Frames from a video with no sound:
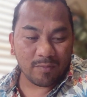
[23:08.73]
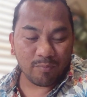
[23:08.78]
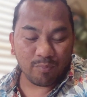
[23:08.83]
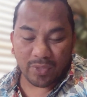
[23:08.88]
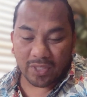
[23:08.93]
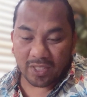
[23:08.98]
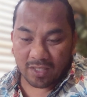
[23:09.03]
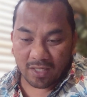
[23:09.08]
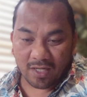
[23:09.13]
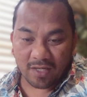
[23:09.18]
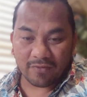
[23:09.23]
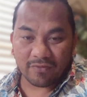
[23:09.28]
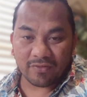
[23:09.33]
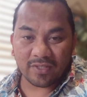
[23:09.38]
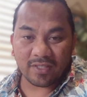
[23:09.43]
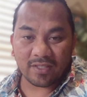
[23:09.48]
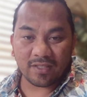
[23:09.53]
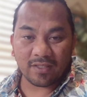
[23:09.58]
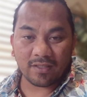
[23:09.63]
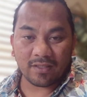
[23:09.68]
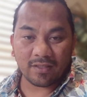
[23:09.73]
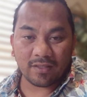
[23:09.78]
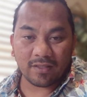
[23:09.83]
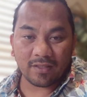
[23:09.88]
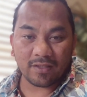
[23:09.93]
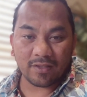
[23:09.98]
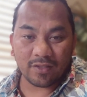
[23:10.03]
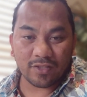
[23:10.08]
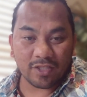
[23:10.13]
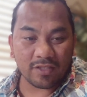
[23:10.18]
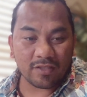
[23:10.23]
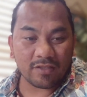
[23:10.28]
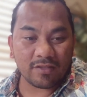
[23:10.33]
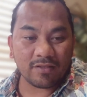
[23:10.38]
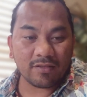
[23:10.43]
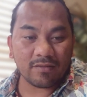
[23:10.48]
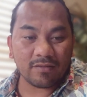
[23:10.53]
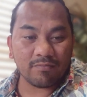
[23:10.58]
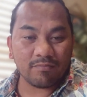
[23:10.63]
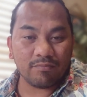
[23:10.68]
Be confident.
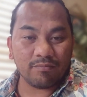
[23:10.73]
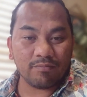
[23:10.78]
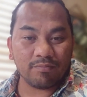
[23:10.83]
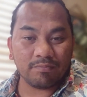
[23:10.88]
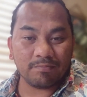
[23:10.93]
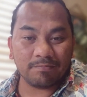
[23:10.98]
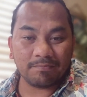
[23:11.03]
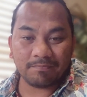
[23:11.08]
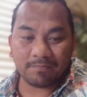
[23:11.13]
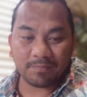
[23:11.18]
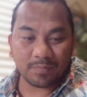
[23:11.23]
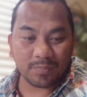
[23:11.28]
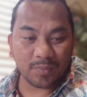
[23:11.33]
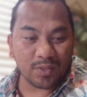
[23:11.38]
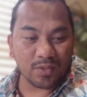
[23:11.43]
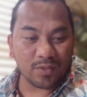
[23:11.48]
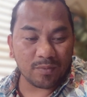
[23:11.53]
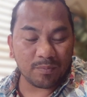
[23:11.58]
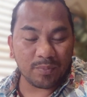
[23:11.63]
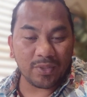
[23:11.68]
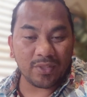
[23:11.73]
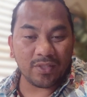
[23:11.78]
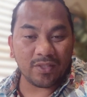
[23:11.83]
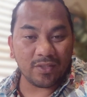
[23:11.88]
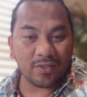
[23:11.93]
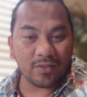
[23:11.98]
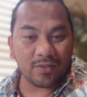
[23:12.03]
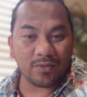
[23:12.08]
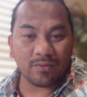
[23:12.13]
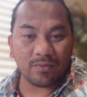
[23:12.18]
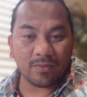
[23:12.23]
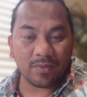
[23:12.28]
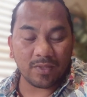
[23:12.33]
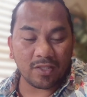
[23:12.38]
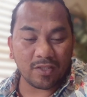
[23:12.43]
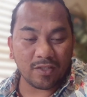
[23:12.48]
Just be you.